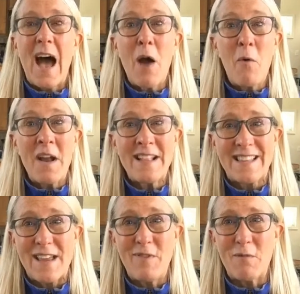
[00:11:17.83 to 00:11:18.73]
I want to
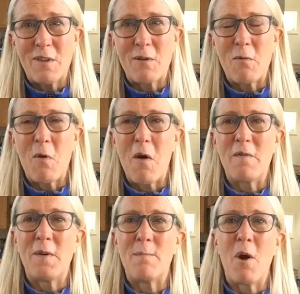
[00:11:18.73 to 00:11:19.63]
leave you with a
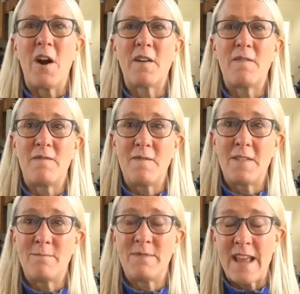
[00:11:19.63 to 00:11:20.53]
quote from Mark
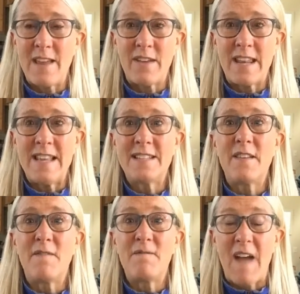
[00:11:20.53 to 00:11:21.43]
David. He's
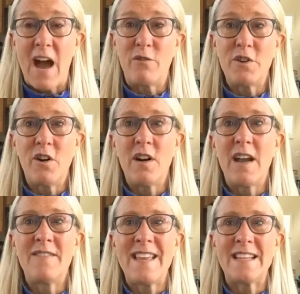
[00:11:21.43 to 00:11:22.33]
the founder
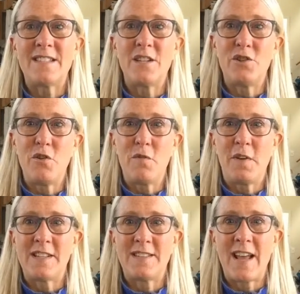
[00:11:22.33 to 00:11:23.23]
of the Institute
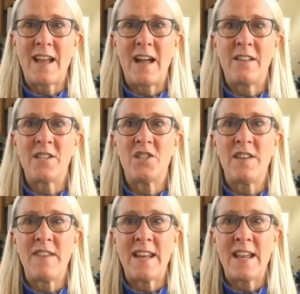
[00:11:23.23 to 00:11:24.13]
for the Psychology
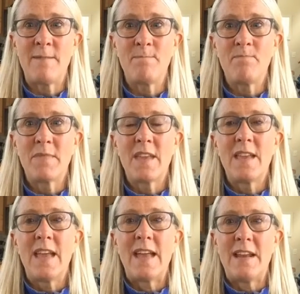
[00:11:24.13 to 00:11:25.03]
of Eating,
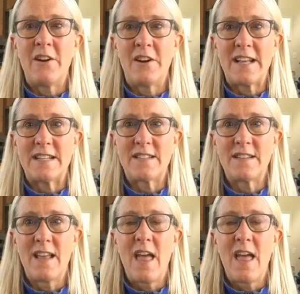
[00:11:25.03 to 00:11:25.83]
and here it is.